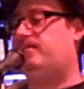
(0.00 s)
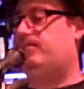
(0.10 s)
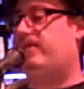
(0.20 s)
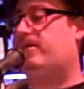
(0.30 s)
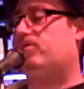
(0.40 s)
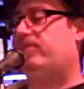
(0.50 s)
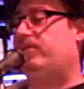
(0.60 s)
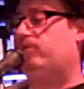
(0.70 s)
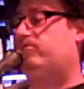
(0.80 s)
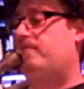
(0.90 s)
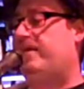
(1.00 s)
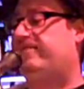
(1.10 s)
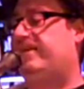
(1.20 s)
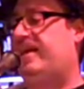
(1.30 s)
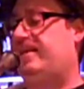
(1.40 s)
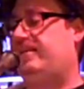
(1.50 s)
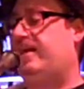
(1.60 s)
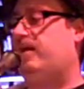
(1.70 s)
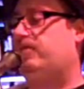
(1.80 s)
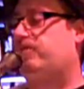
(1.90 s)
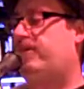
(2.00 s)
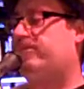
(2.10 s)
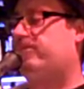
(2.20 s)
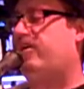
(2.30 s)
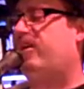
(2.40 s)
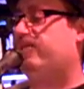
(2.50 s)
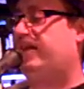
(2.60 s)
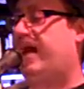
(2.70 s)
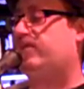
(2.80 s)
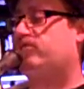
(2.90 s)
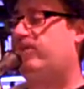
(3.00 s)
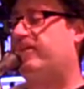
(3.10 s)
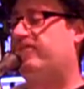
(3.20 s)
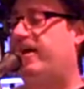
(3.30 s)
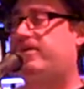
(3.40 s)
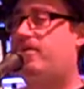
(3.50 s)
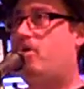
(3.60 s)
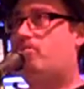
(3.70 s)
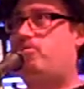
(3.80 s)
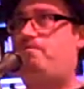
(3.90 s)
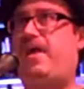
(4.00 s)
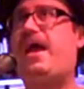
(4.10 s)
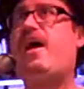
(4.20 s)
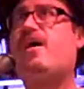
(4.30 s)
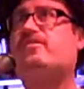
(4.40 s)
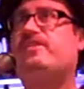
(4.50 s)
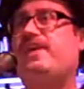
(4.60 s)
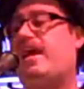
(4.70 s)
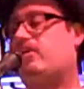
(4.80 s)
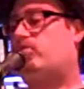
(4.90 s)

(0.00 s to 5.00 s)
a vehicle that looked domesticated yet unafraid to toss a catchphrase like, "Prepare to get